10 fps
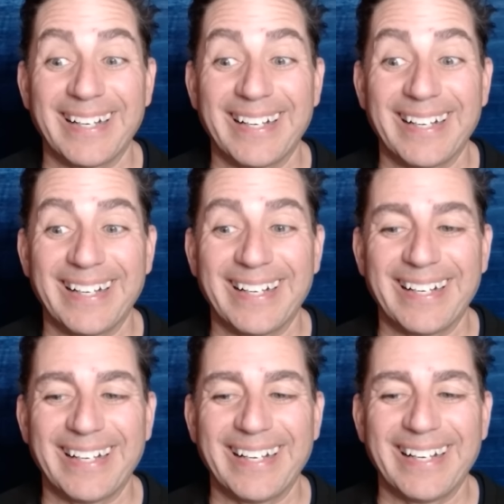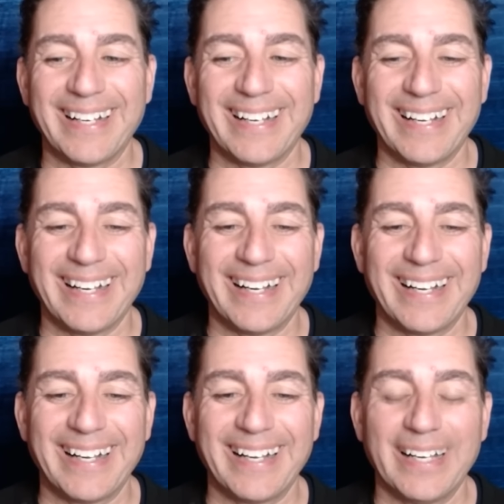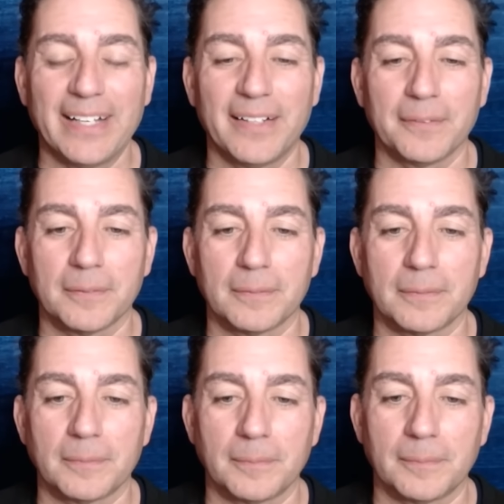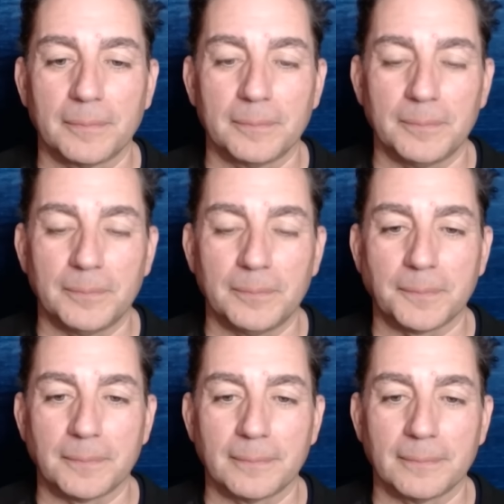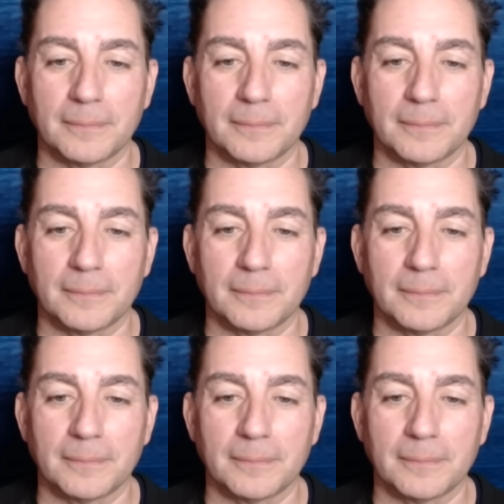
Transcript: (not speaking)